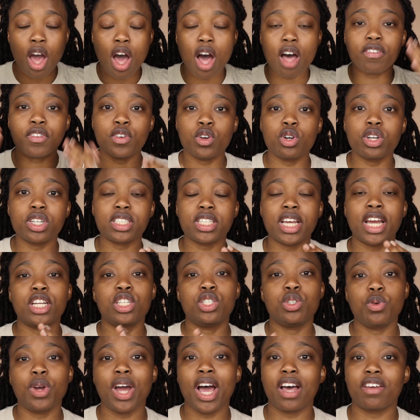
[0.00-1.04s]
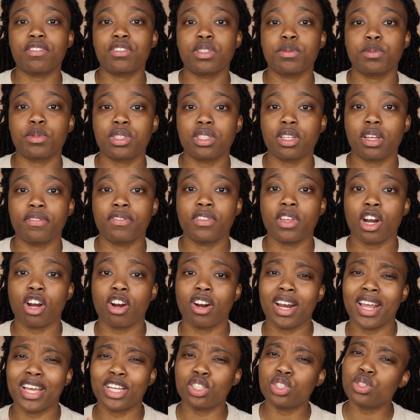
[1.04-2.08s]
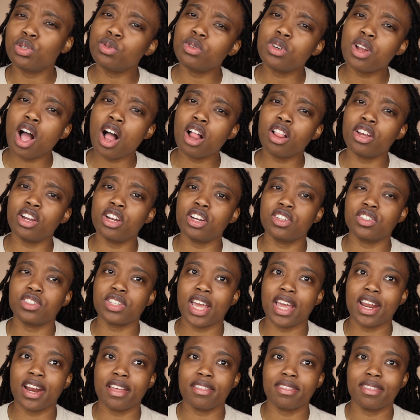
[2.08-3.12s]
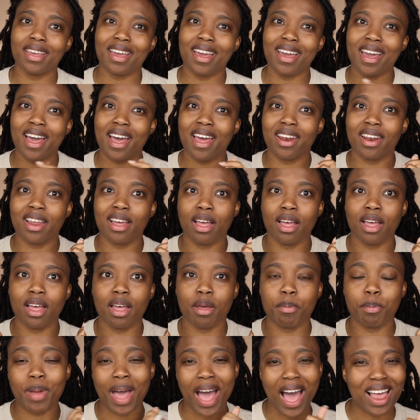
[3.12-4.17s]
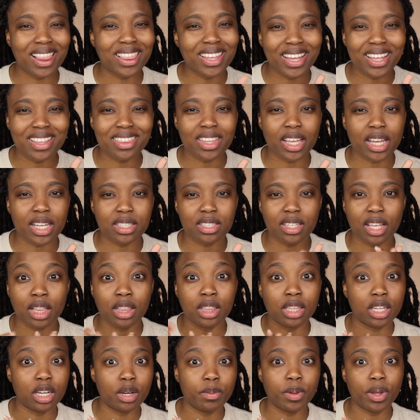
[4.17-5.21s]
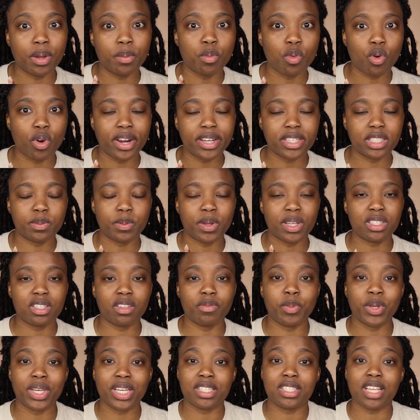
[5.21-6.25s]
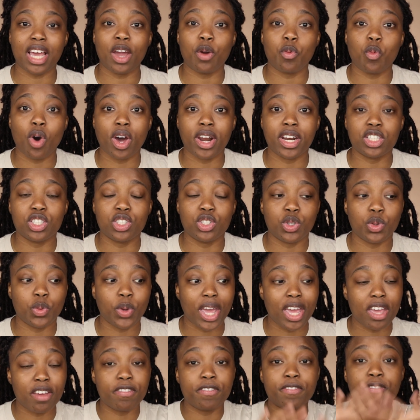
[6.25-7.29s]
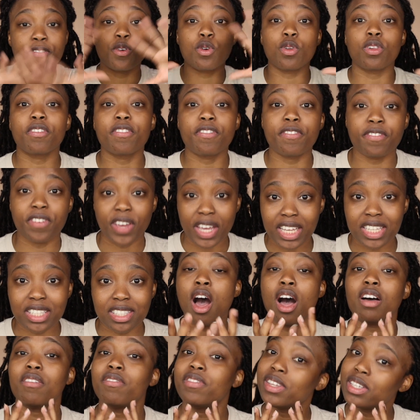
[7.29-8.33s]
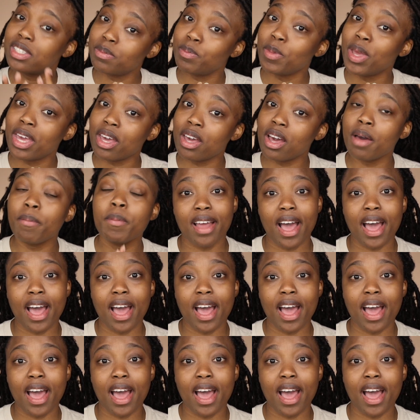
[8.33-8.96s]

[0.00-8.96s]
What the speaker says: Of course, I do have some stuff that are like $2, and I think I got a palette that's a little bit more expensive because I wanted to do a full face of this makeup.